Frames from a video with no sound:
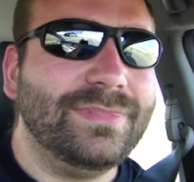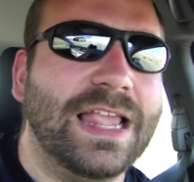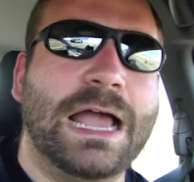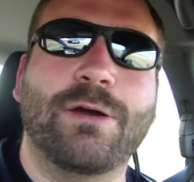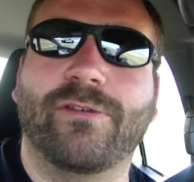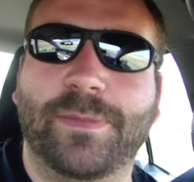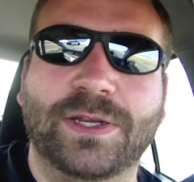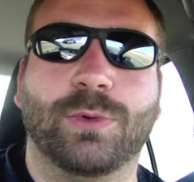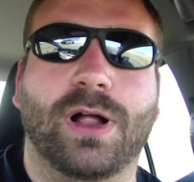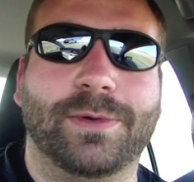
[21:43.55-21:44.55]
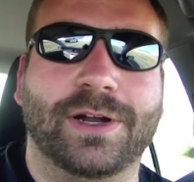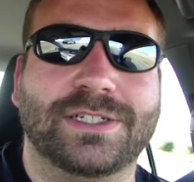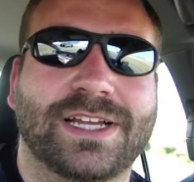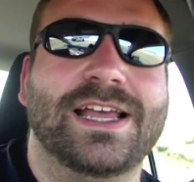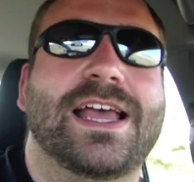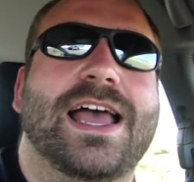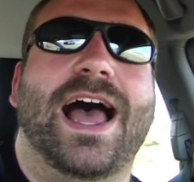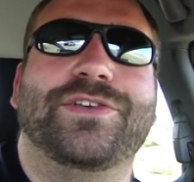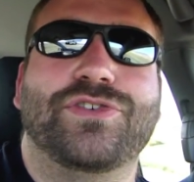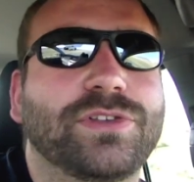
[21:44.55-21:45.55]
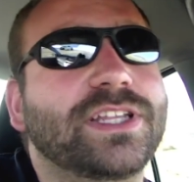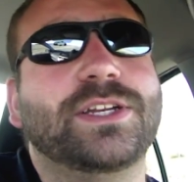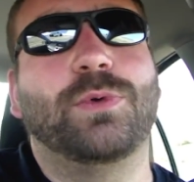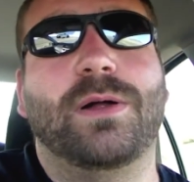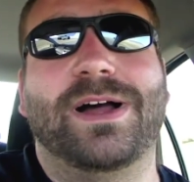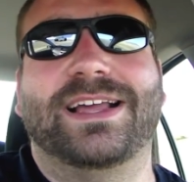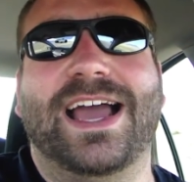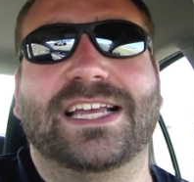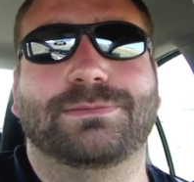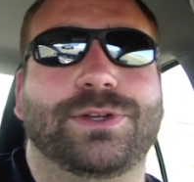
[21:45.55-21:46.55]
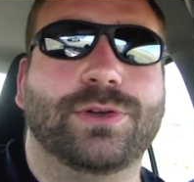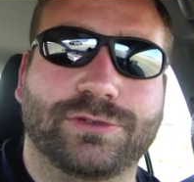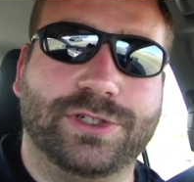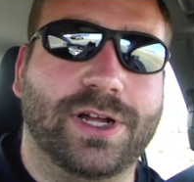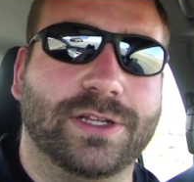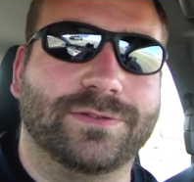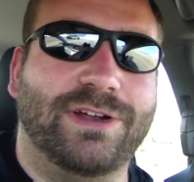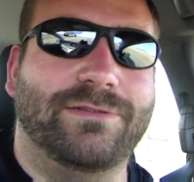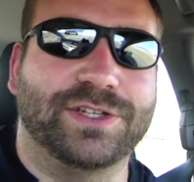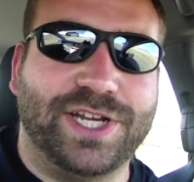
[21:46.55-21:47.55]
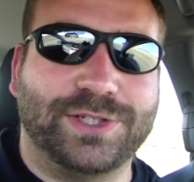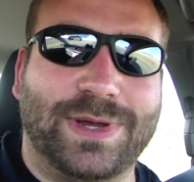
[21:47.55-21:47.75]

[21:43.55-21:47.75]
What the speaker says: However, I've been to Walmart, and not only did Walmart cash me $200 of traveller's checks,